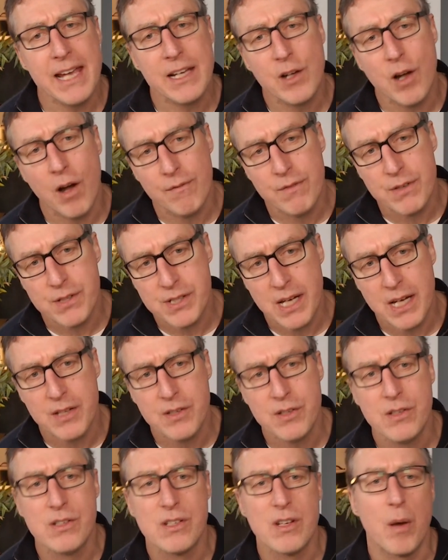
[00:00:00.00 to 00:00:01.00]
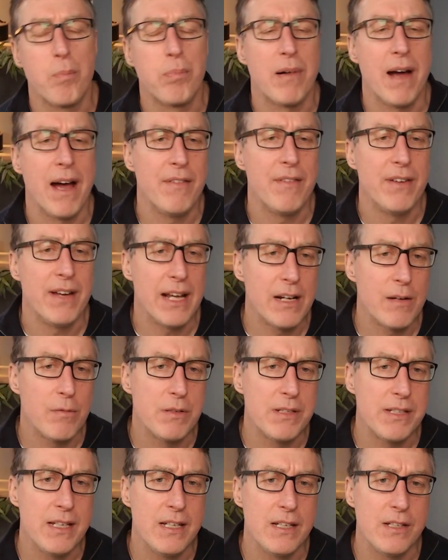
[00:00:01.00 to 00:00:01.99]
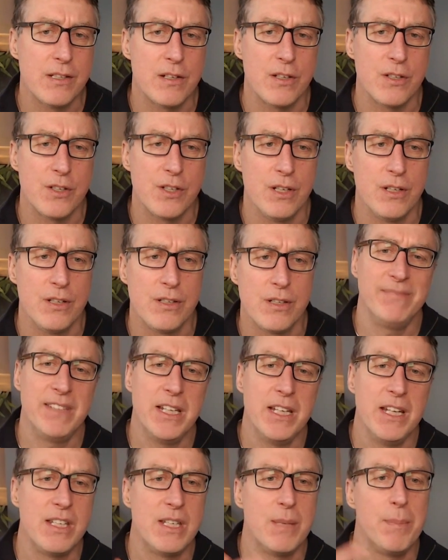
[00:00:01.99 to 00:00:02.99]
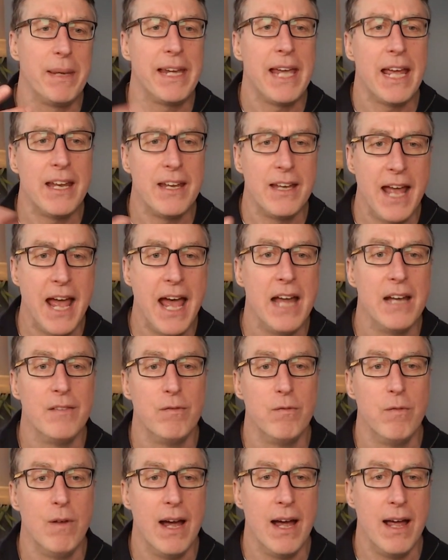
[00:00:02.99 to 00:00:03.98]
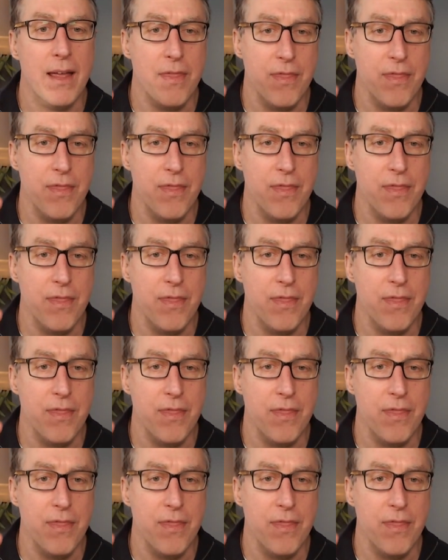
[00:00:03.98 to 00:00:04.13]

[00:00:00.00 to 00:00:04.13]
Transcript: conversations or private equity discussions, you need to be getting ahead of where